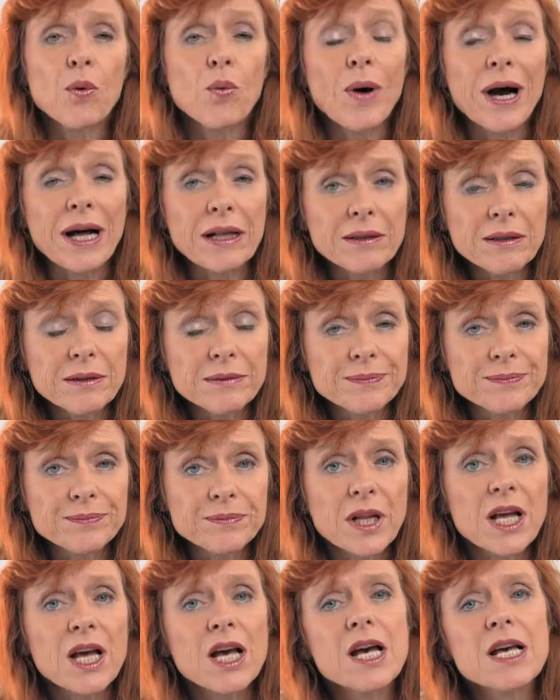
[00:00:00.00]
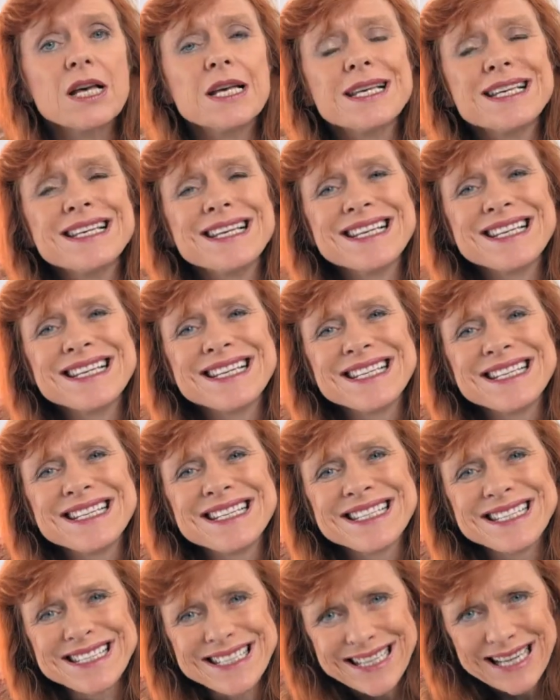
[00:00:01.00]
Well,
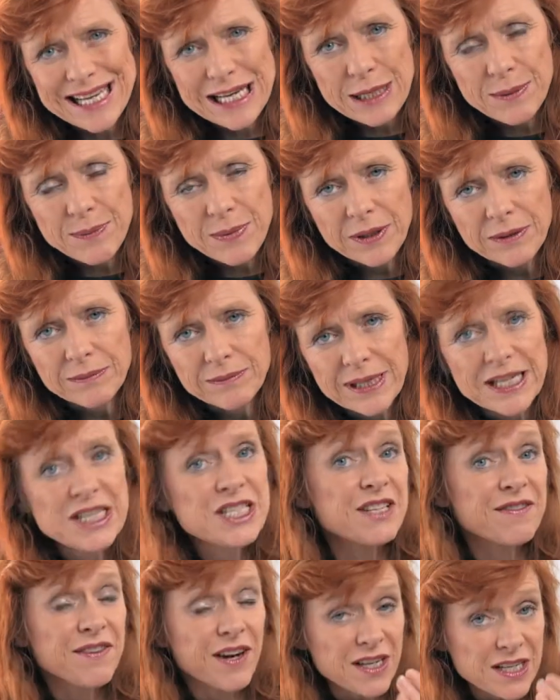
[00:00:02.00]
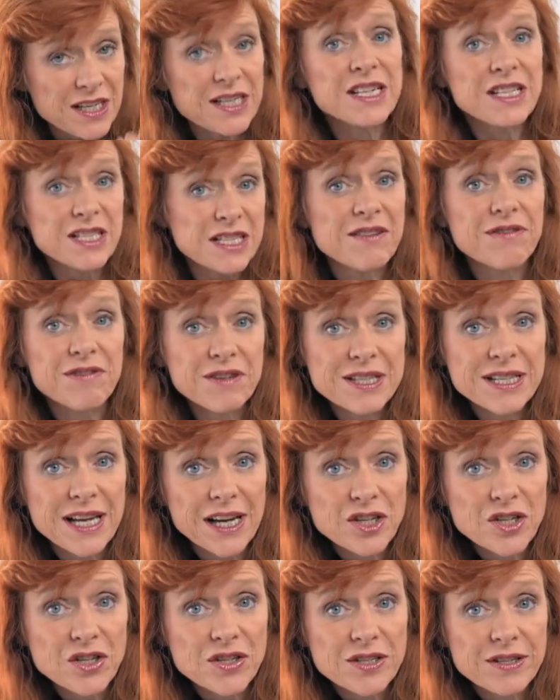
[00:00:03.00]
sleep is divided into different
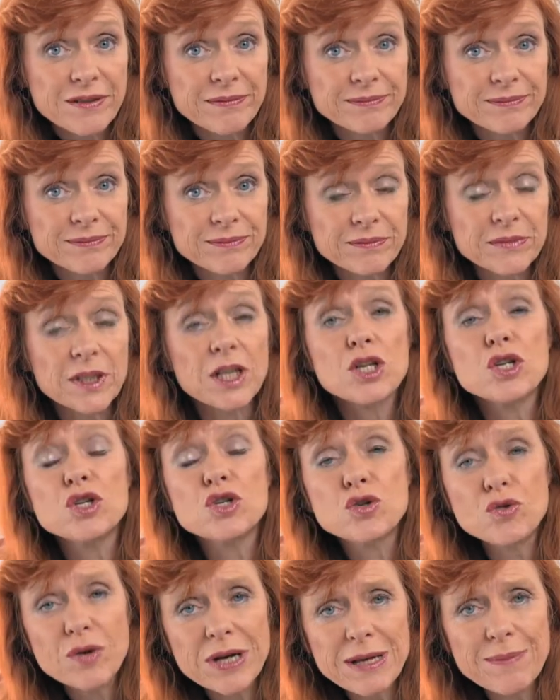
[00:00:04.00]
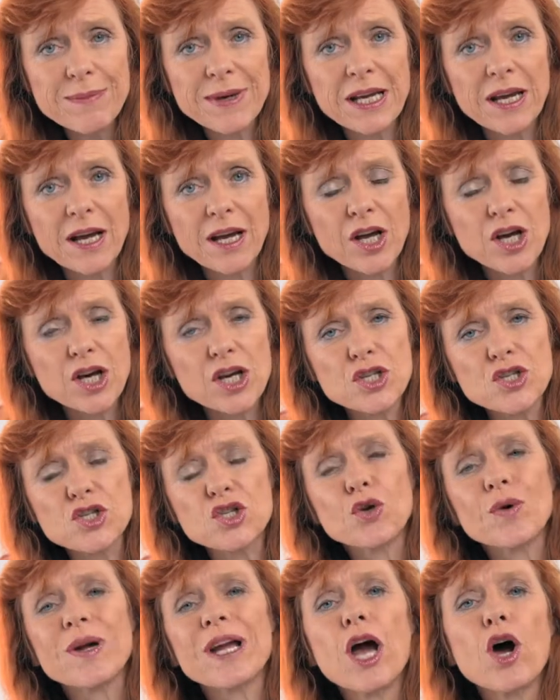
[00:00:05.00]
sections. Dreaming occurs
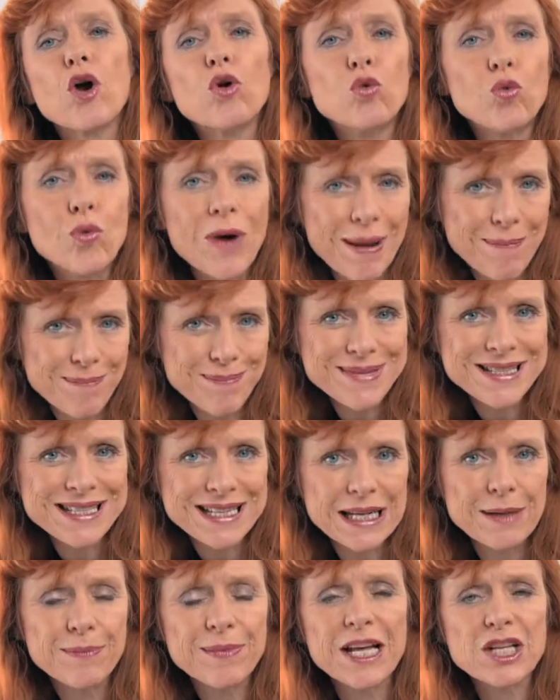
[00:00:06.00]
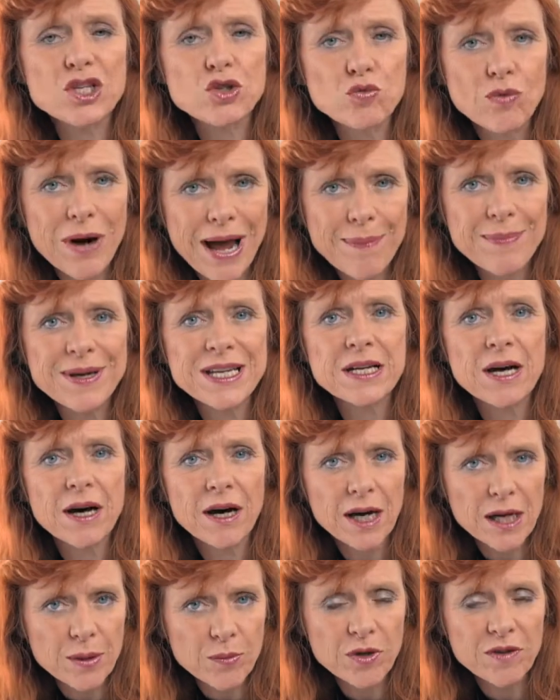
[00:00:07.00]
during REM sleep, that's rapid
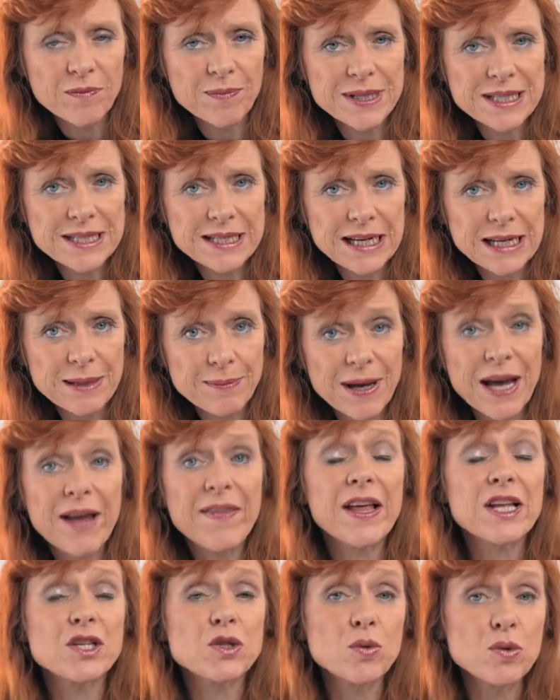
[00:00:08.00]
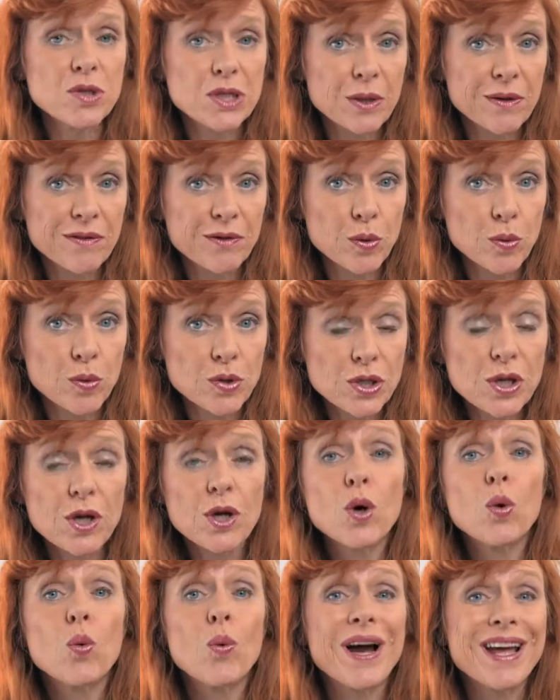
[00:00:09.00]
eye movement sleep, and that's also, of course,
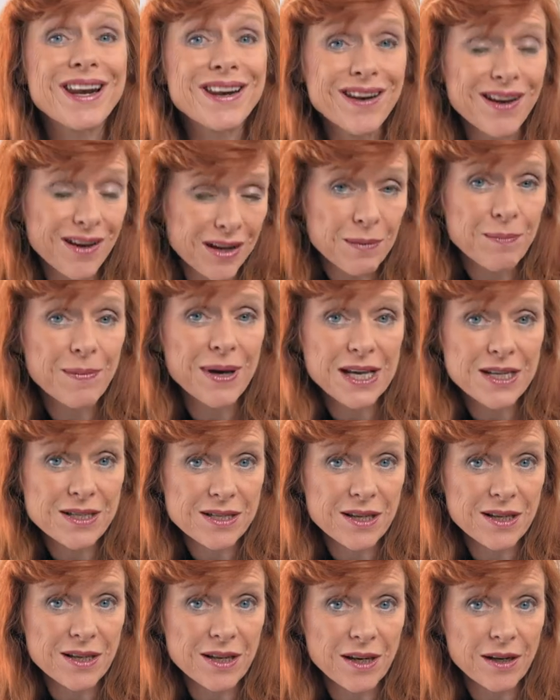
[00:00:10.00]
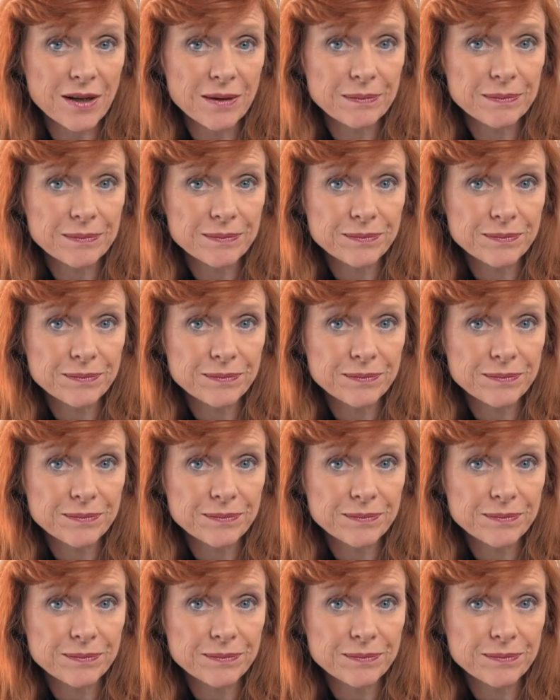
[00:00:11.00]
where nightmares occur.